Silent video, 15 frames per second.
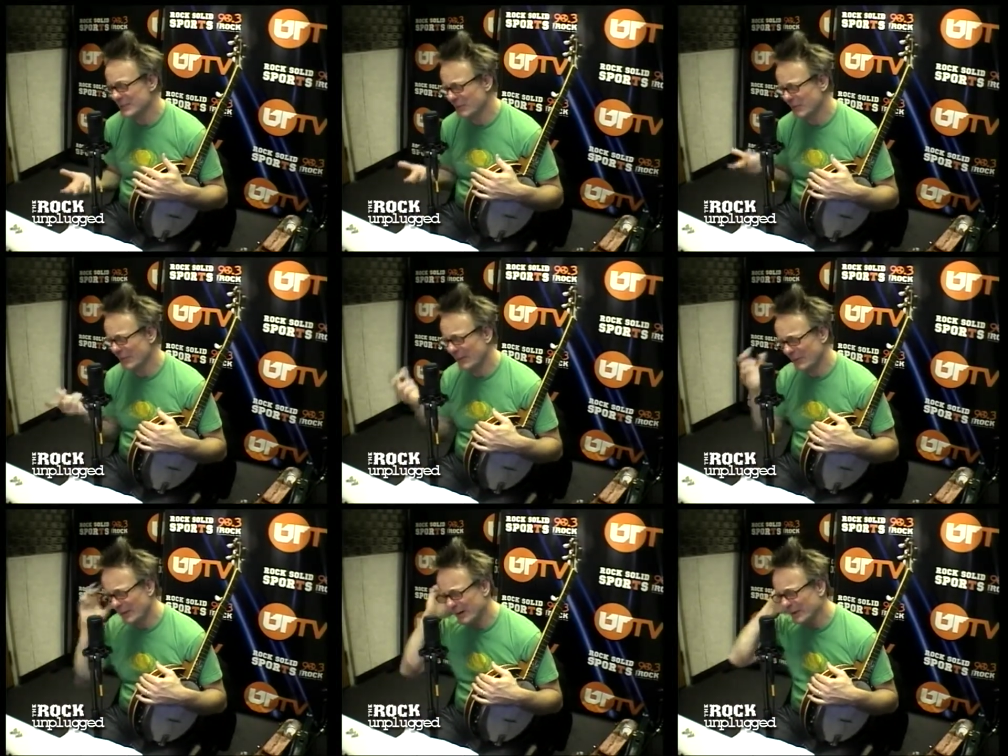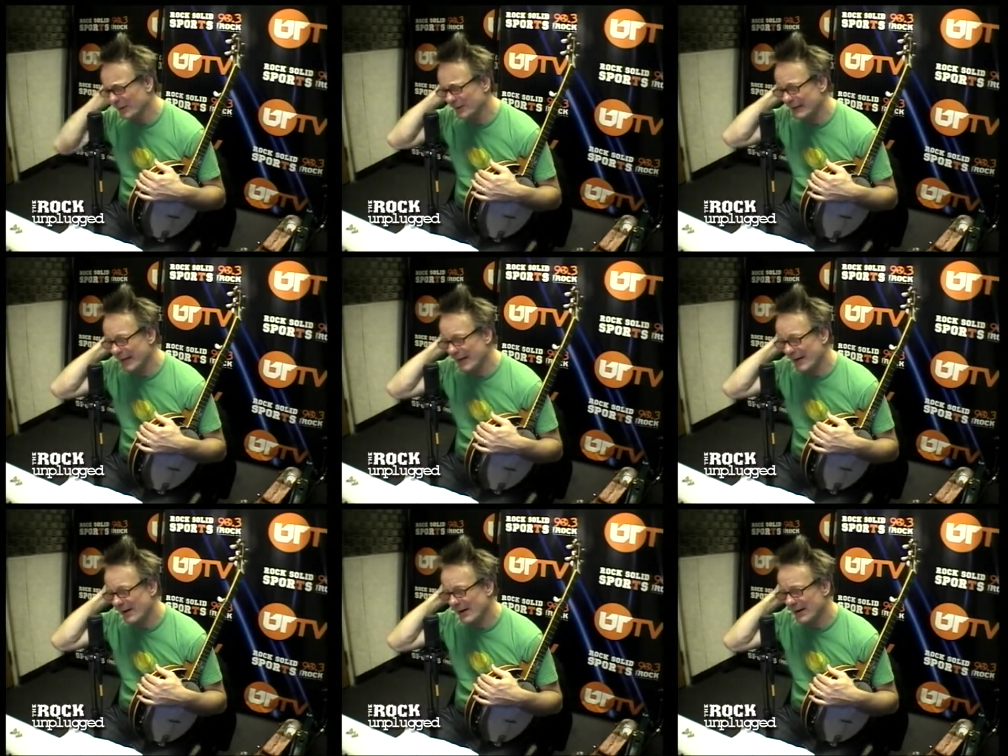But what I'm working with
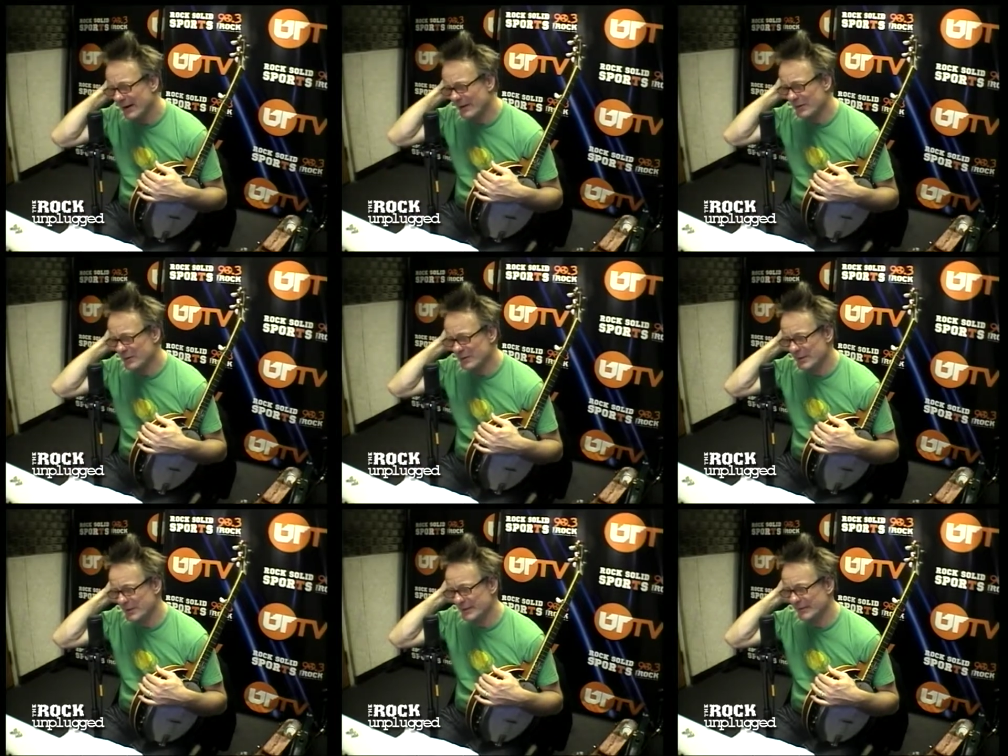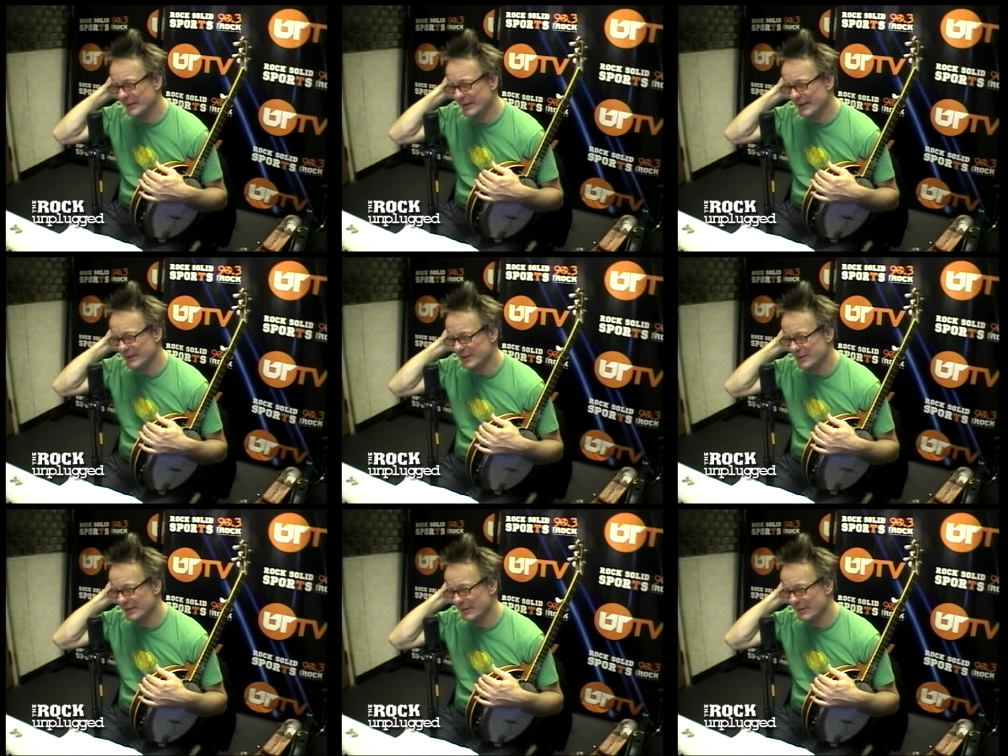now, and there's a bunch of videos